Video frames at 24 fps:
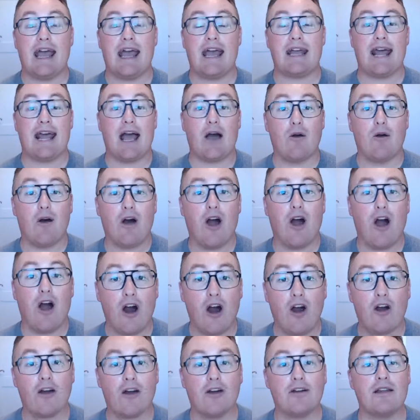and how
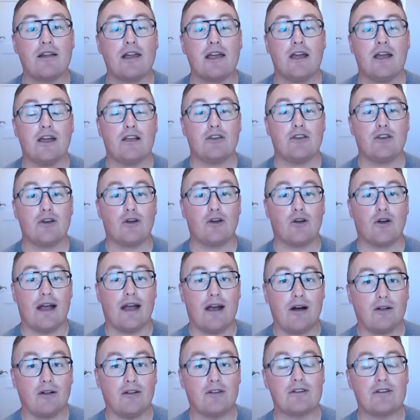hard your
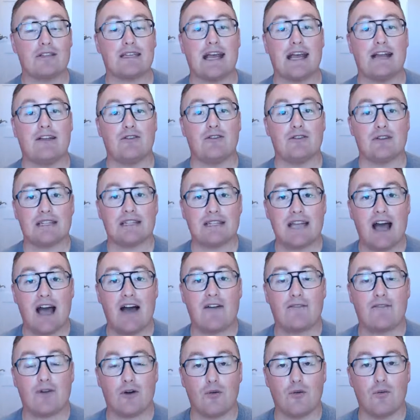elders and your
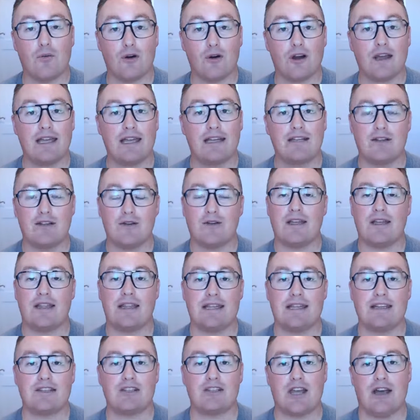staff are working during
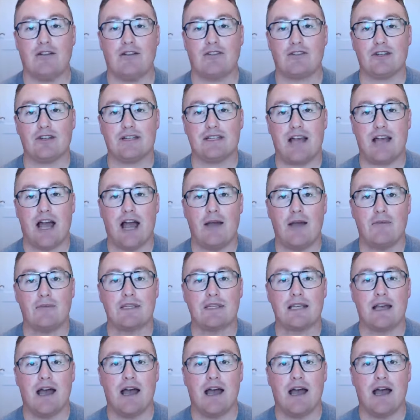these challenging times